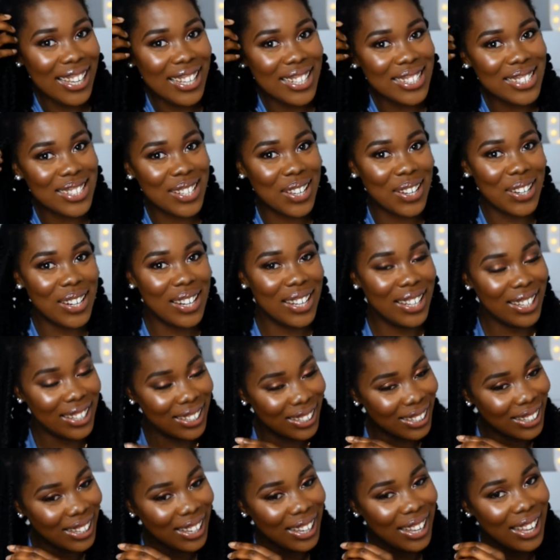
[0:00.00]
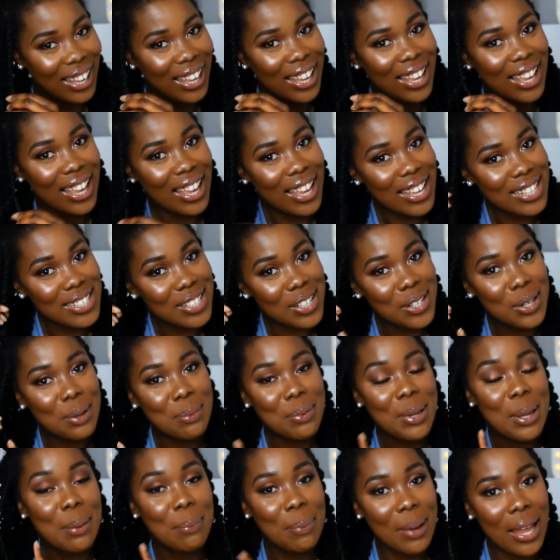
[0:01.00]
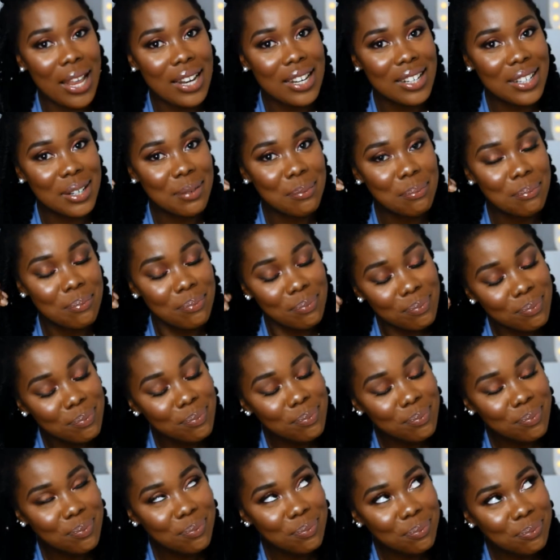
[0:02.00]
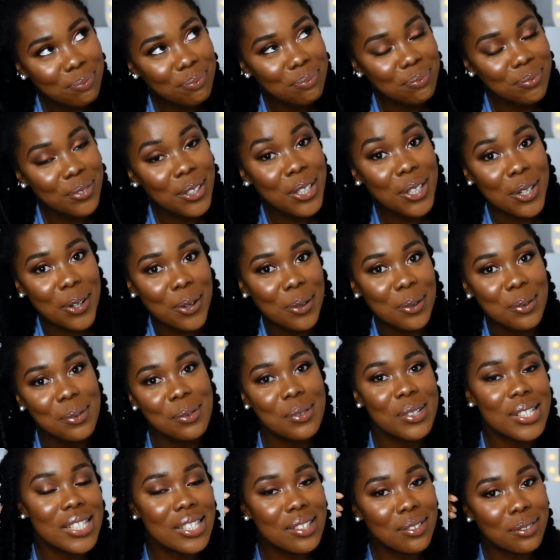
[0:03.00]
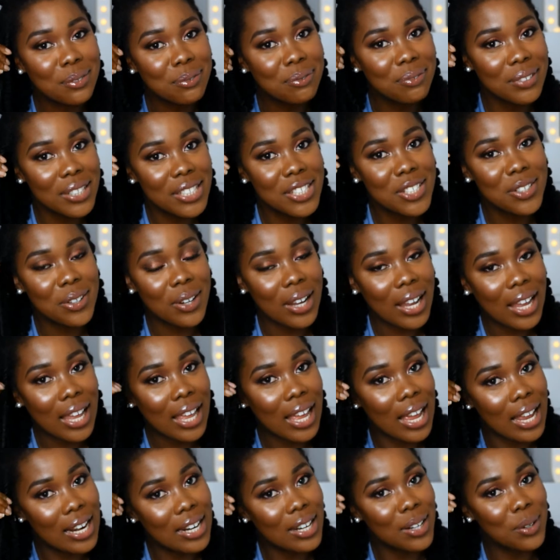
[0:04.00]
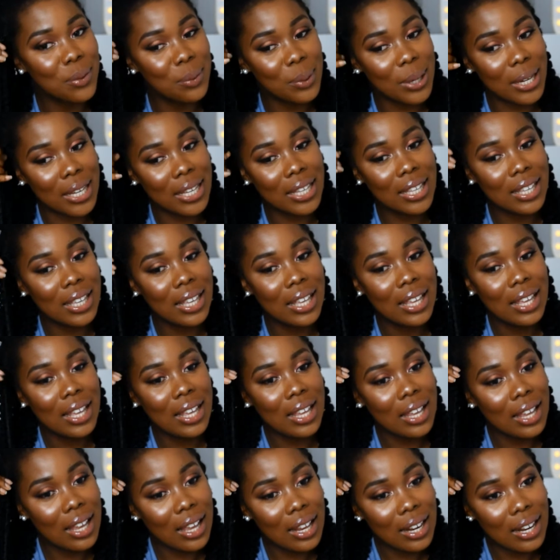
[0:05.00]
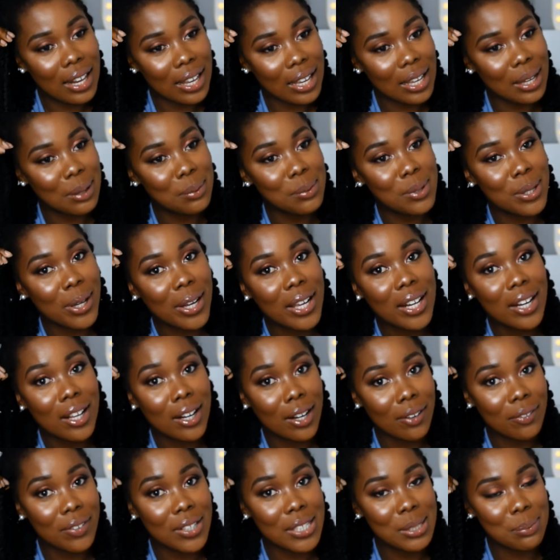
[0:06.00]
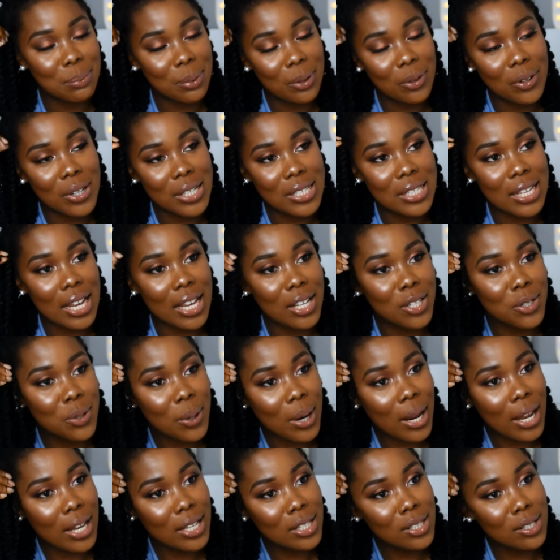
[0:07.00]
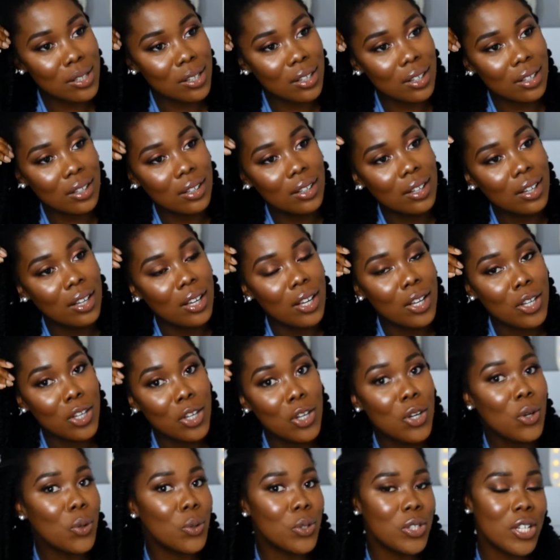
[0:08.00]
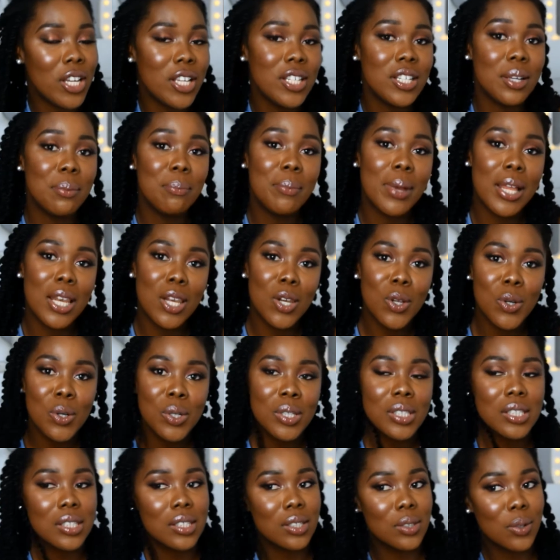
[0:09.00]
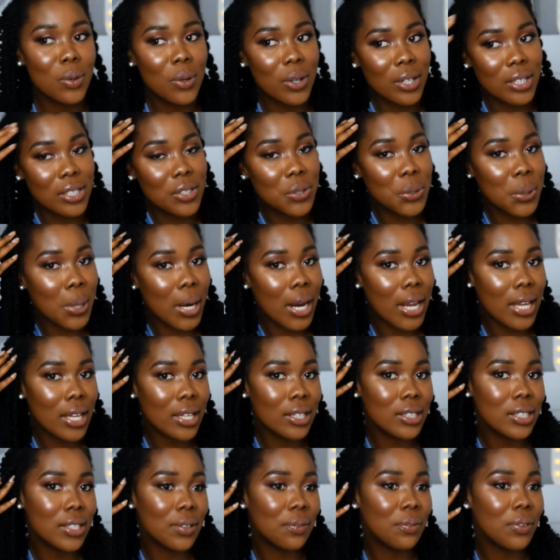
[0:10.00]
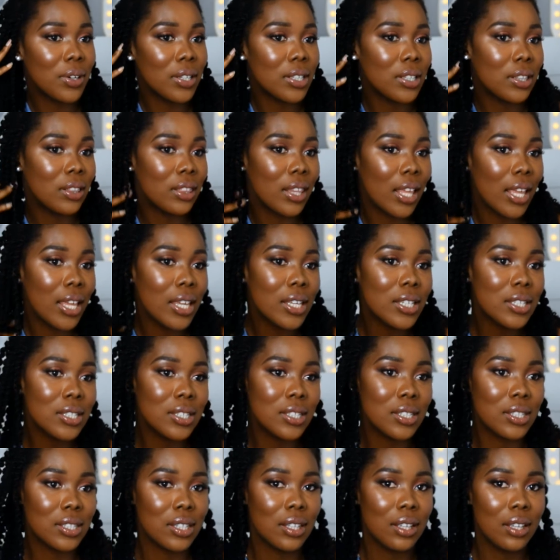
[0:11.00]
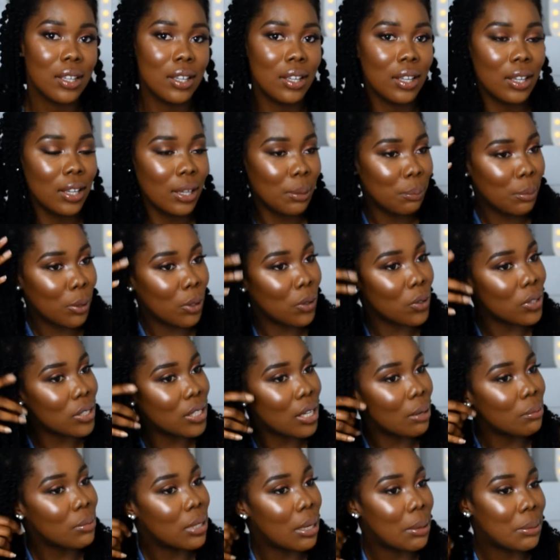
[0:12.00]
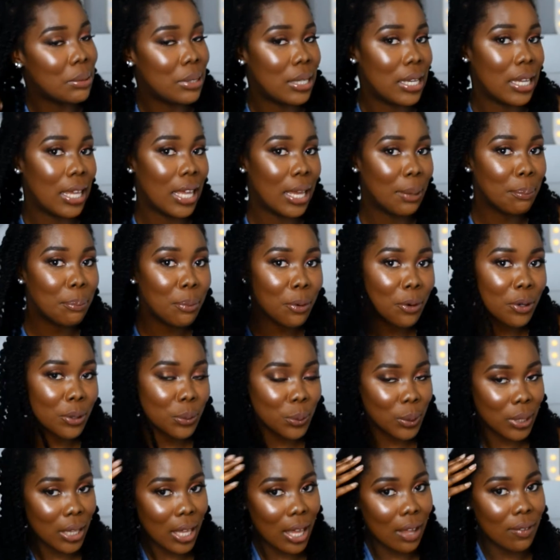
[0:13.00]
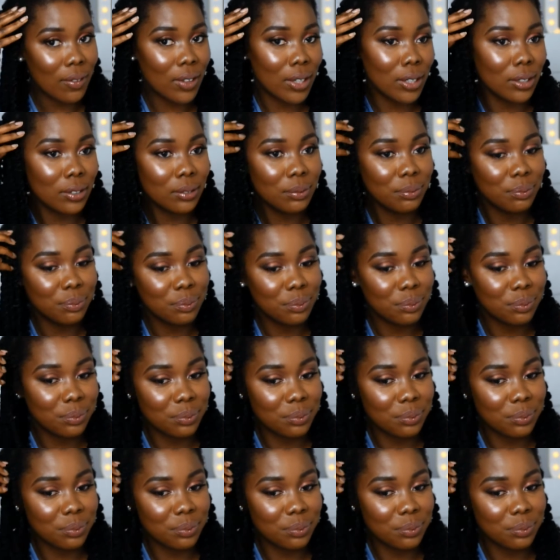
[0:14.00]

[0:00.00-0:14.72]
it's gonna be a pain in the, you know, to fit your hair under a wig. Like, I'm talking out of experience. I try to, you know, change up my looks or try different things, because sometimes I get bored with having,